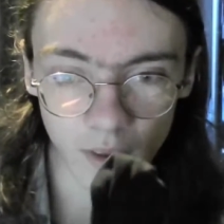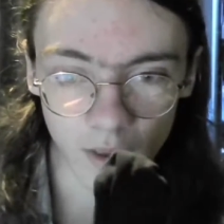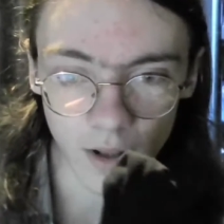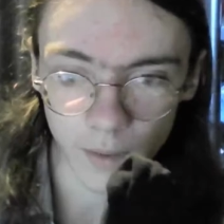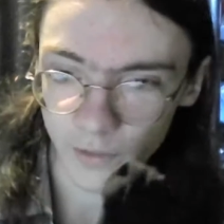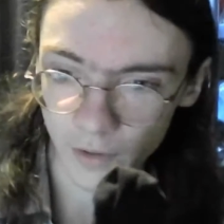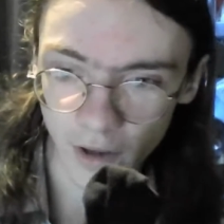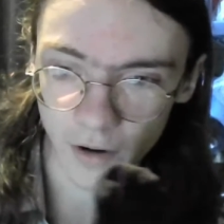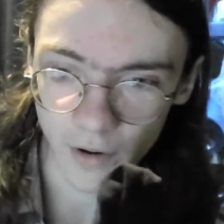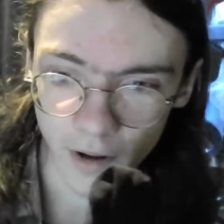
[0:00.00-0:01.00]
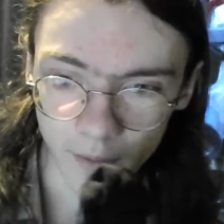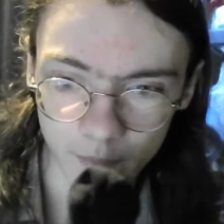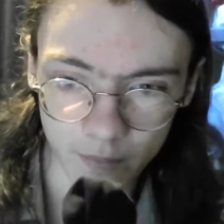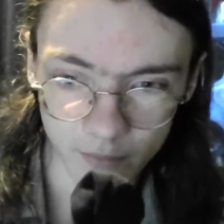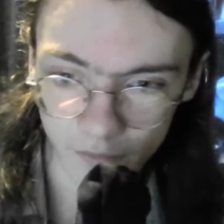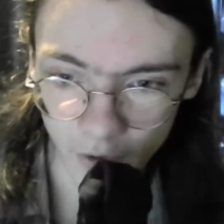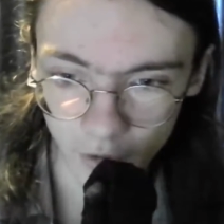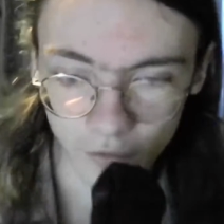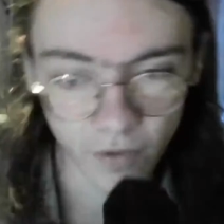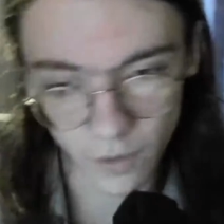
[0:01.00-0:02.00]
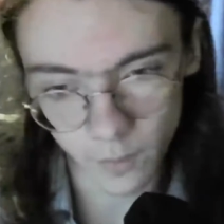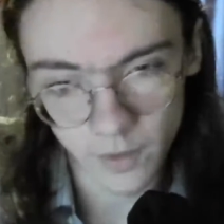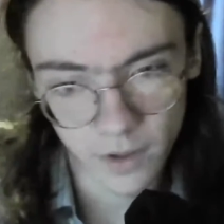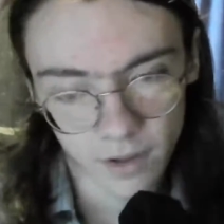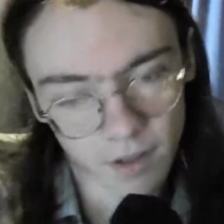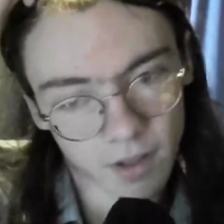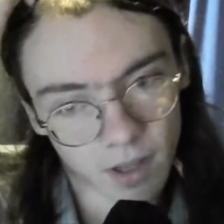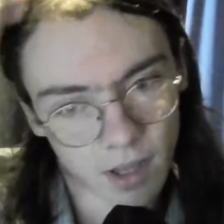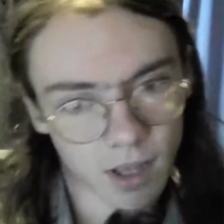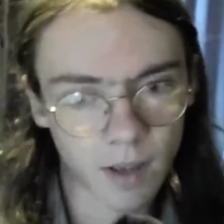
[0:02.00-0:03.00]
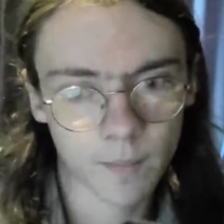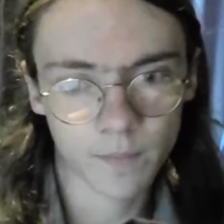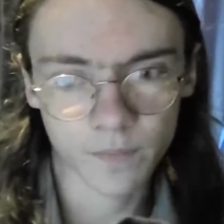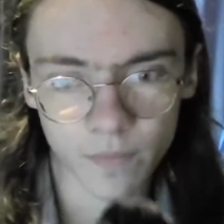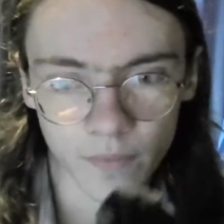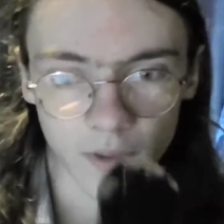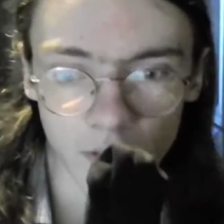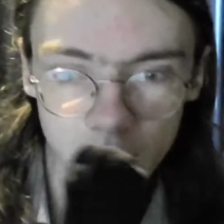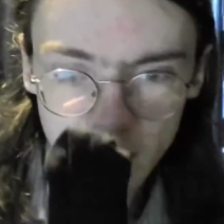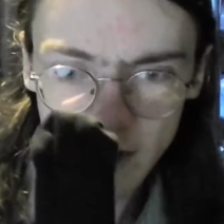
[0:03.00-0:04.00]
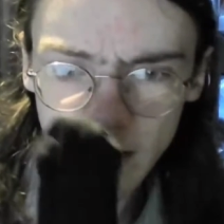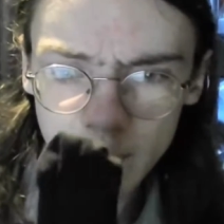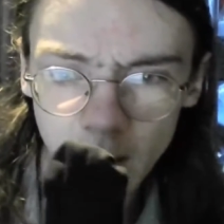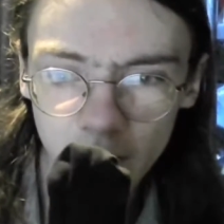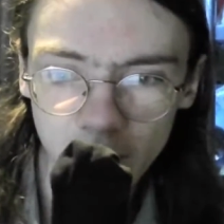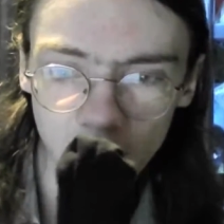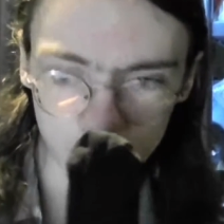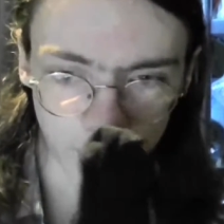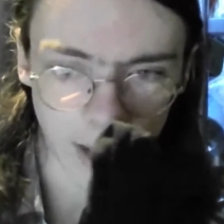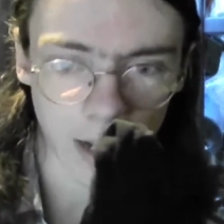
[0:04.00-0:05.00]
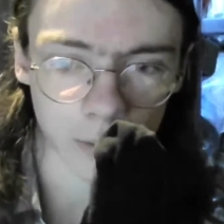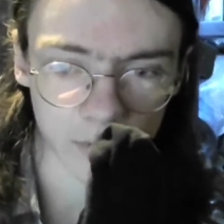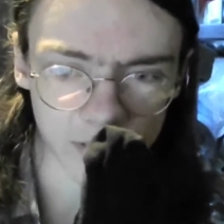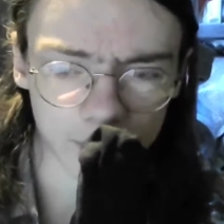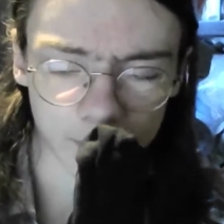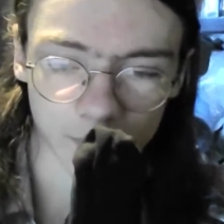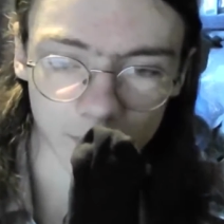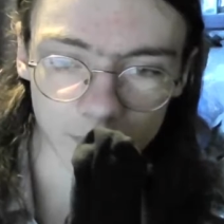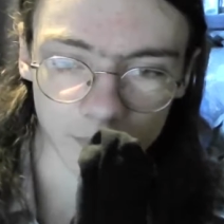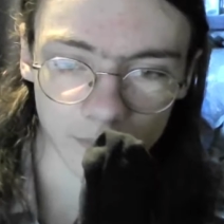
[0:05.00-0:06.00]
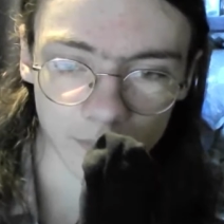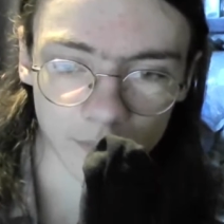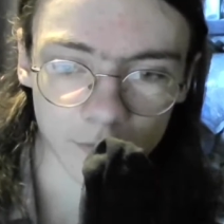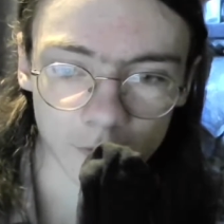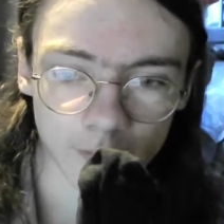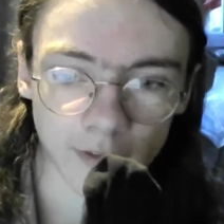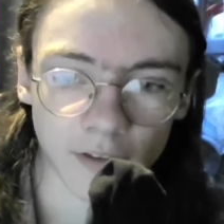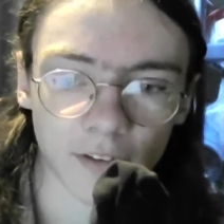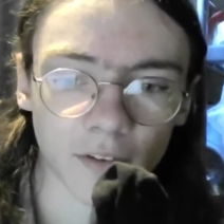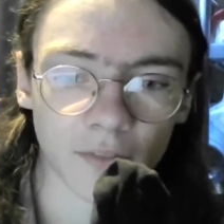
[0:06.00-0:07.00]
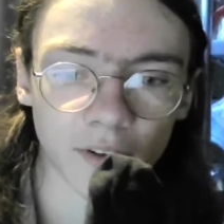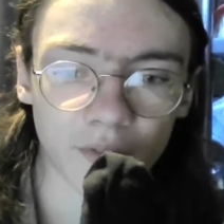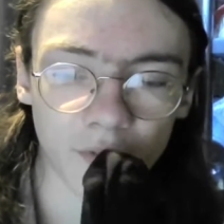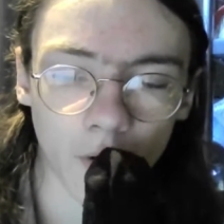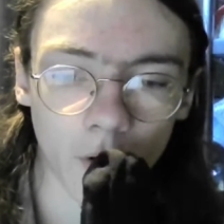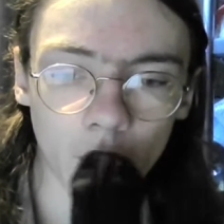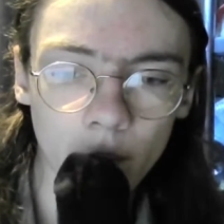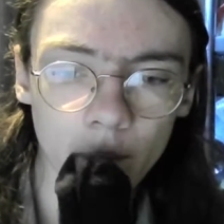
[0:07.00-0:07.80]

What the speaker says: It's Aguirre, very good film. The Enigma of Caspar Hauser, 1974.